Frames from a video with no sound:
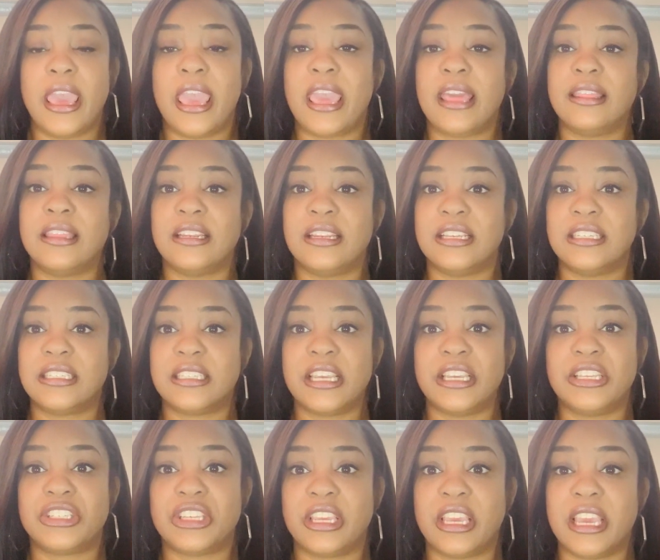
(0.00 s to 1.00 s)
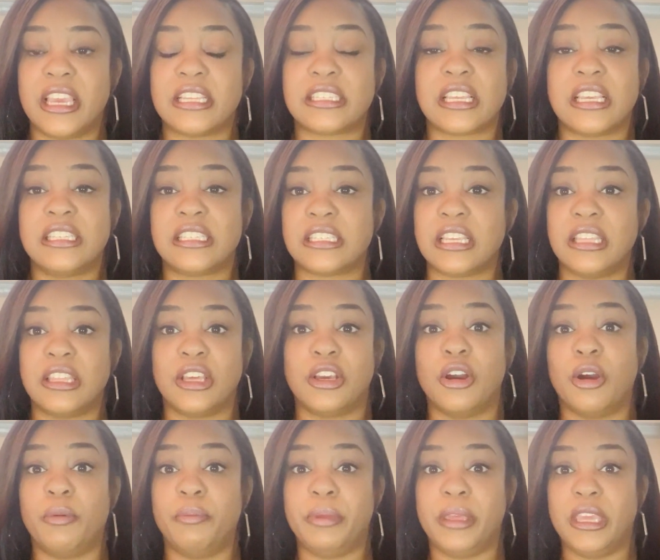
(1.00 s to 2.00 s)
And the decision is, it's either
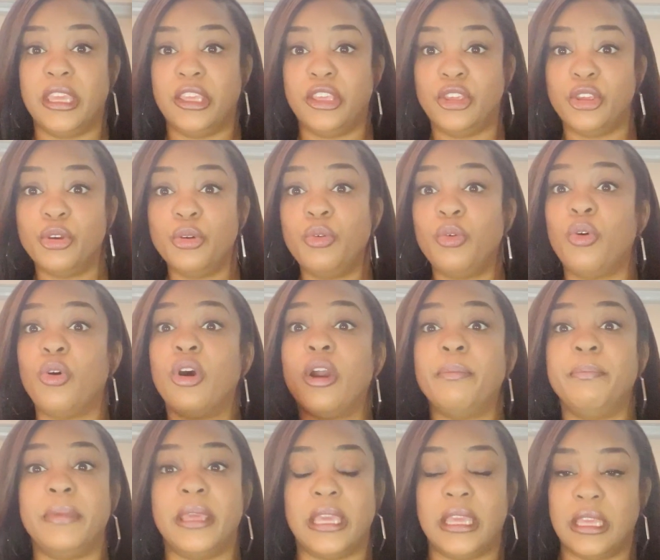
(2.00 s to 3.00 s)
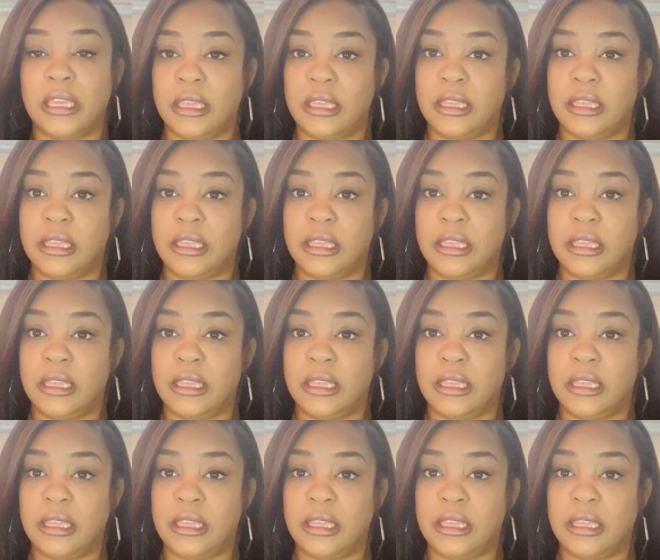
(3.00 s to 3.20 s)
gonna be you or me.